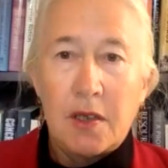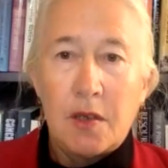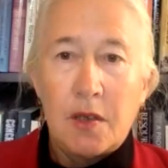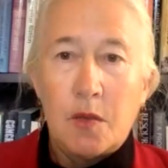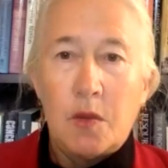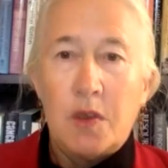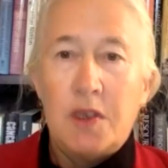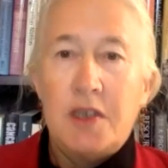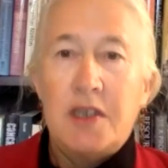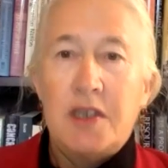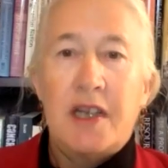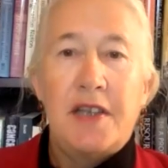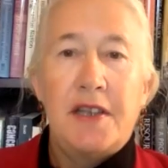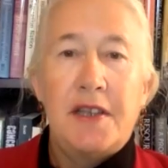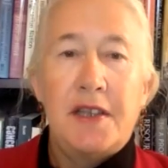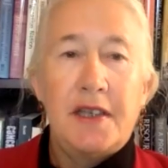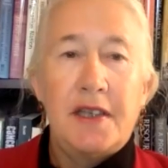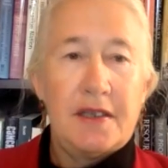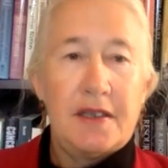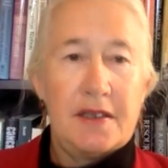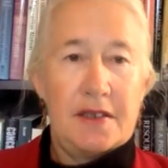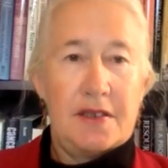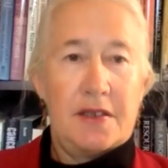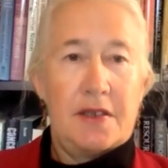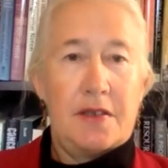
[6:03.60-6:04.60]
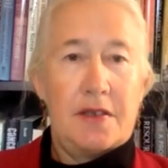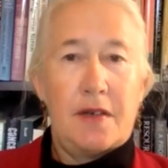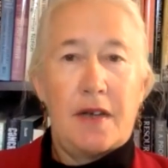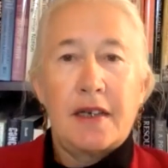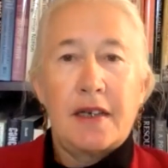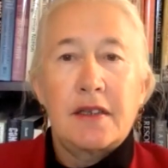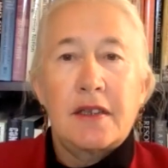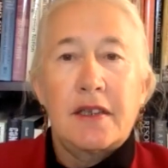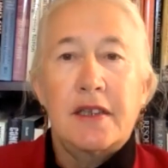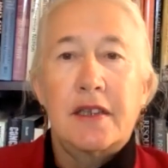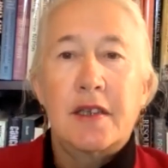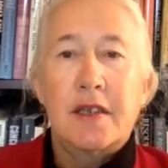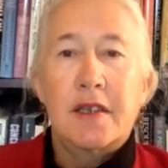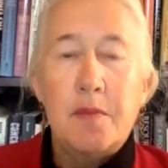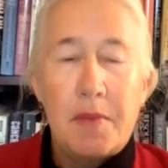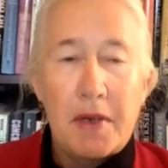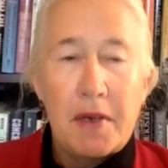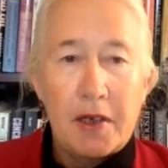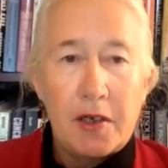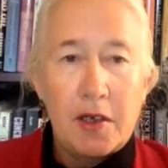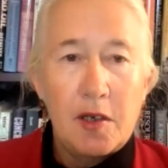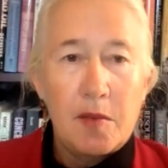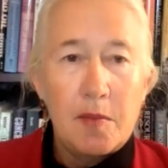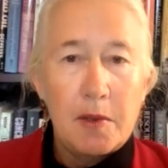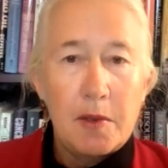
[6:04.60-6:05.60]
which I think is directly
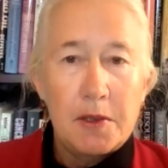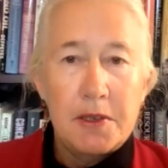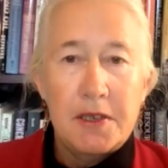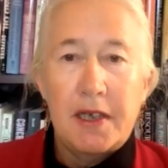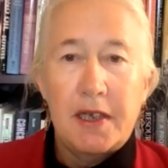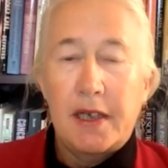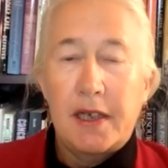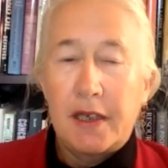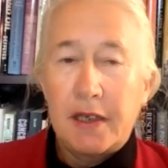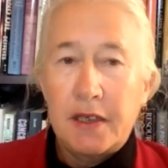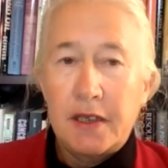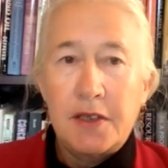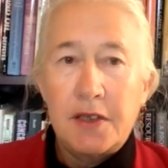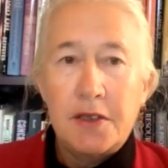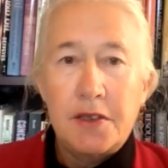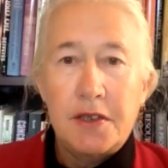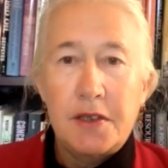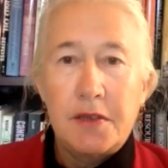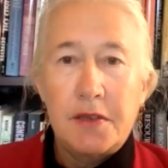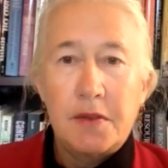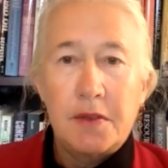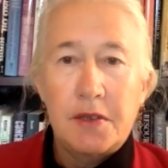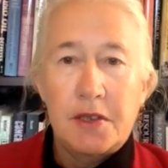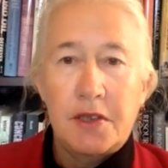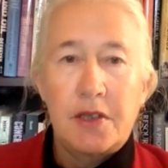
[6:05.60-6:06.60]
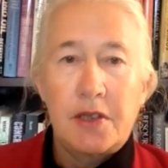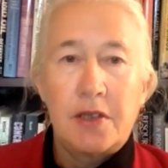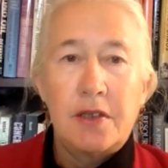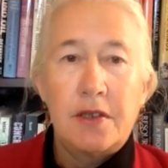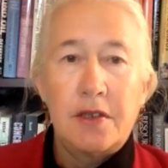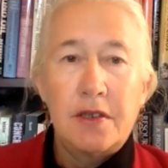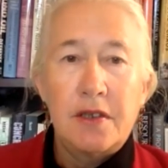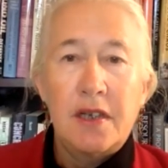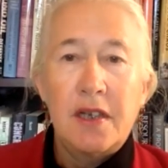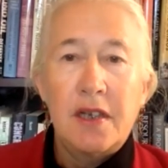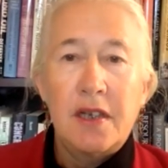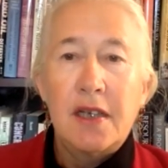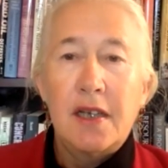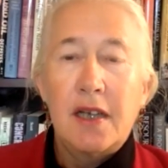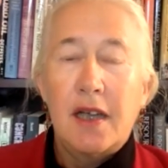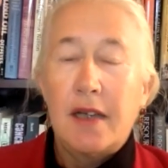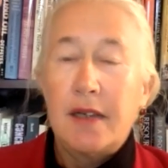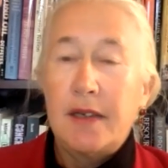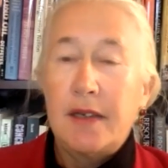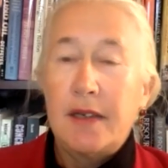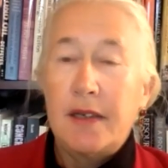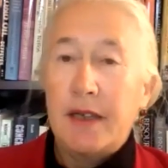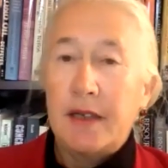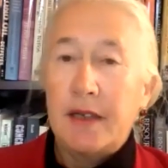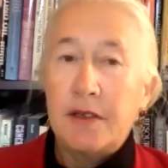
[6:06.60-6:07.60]
comparable to energy return
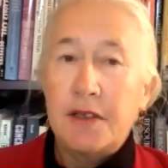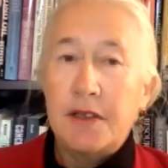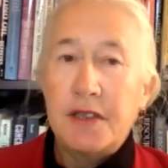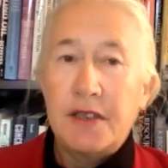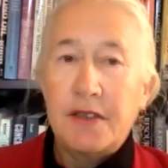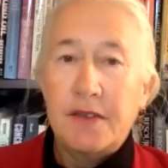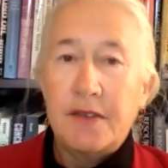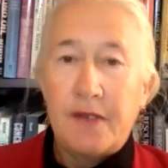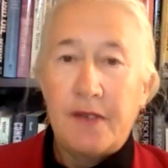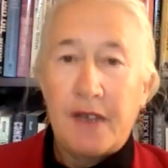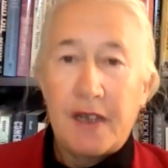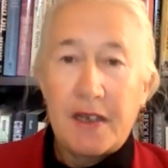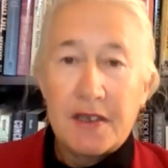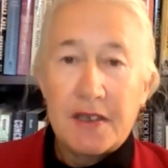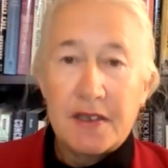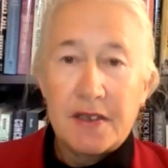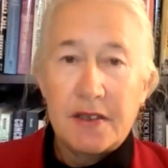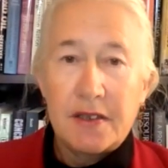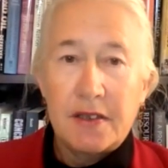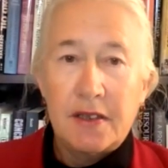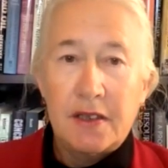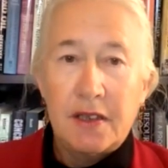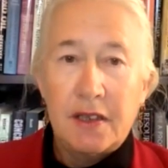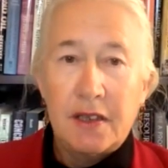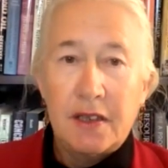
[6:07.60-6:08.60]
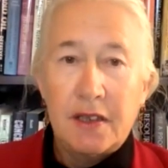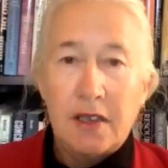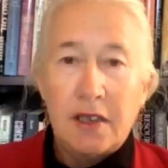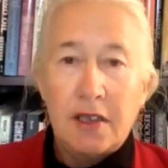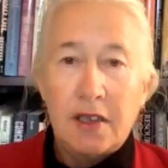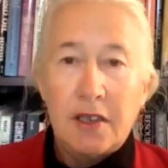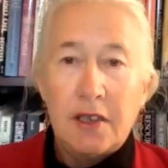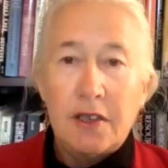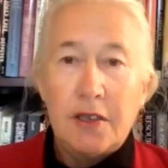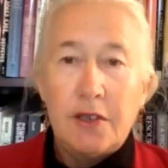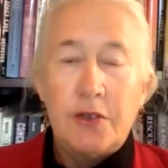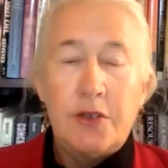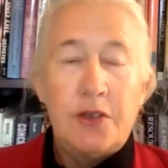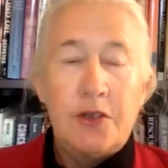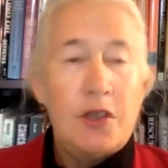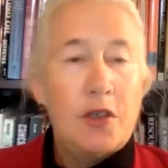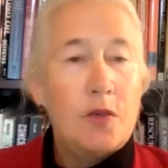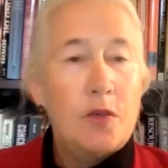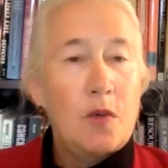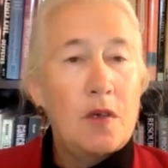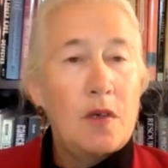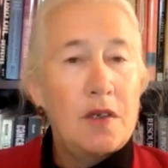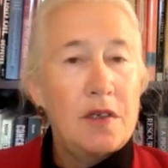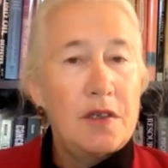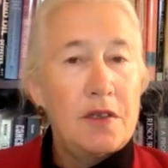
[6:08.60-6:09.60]
on energy invested. You
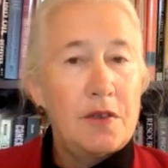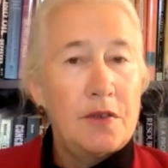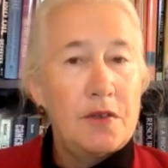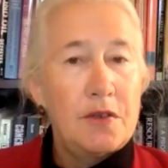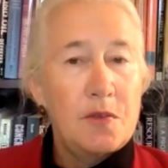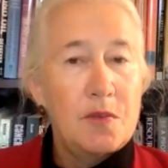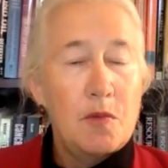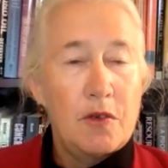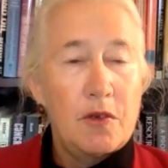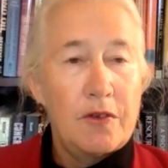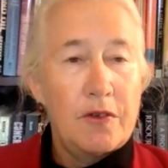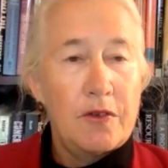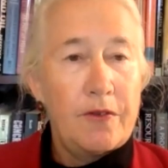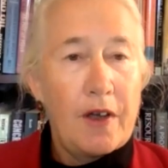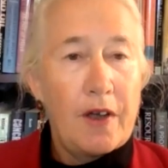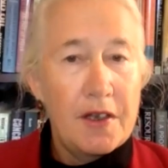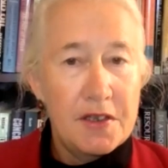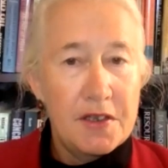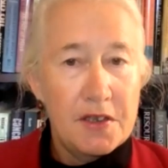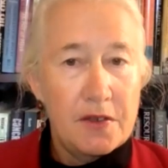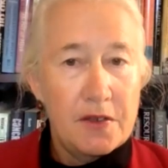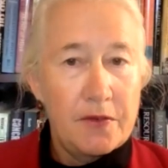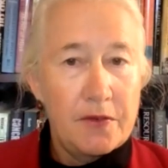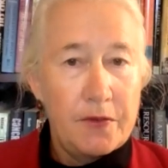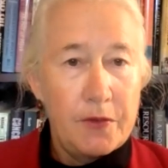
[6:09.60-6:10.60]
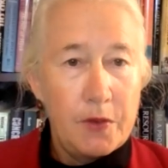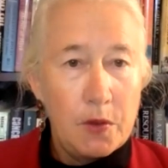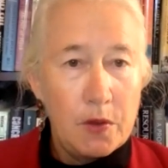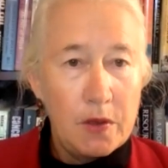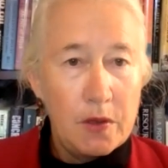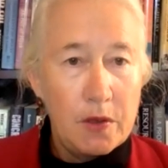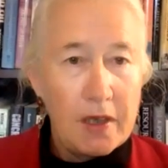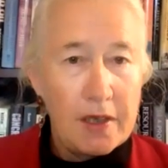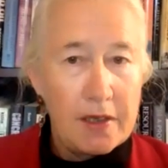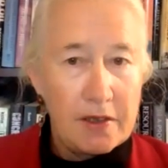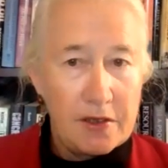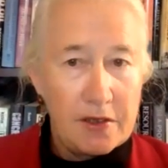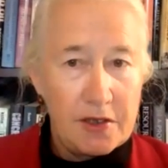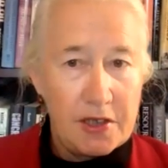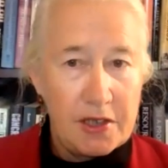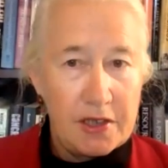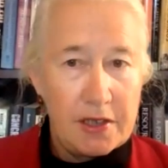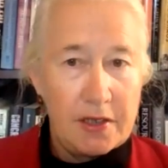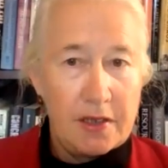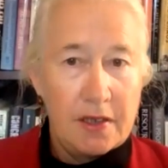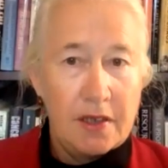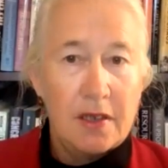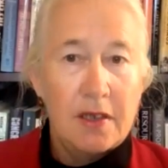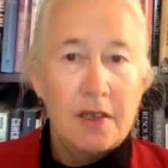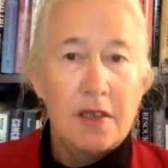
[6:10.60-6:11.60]
don't want to use more fossil fuel
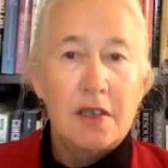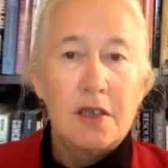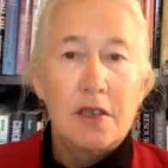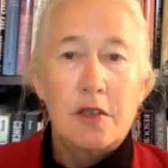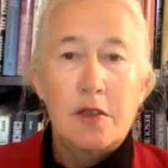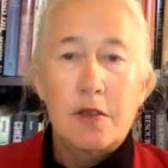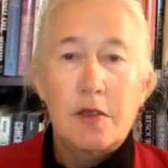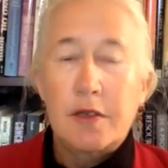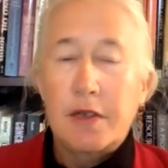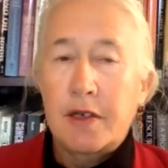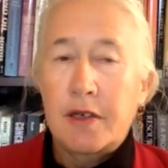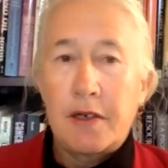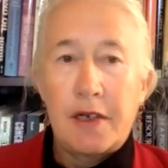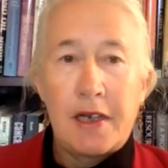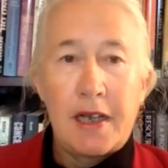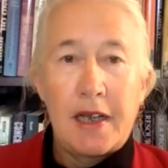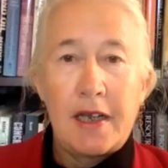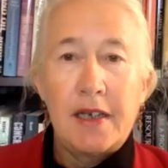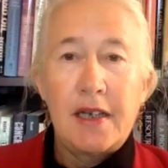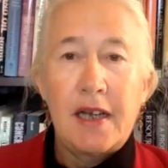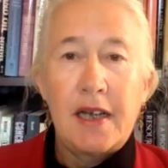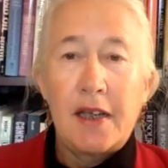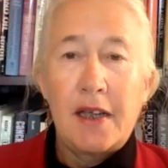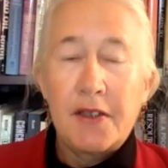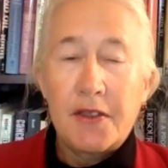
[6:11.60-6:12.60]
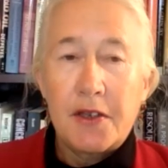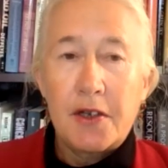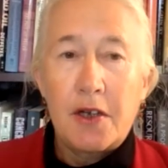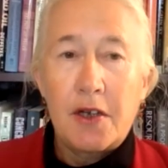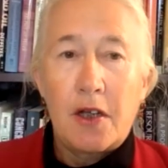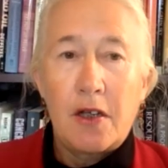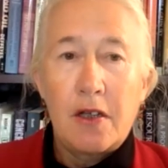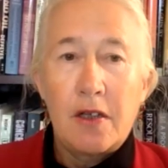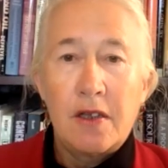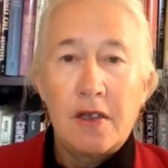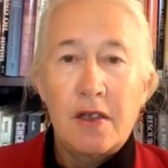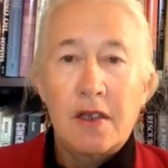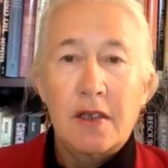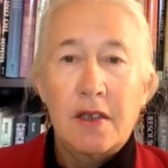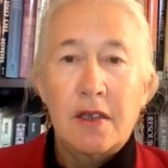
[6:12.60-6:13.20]
energy to create ethanol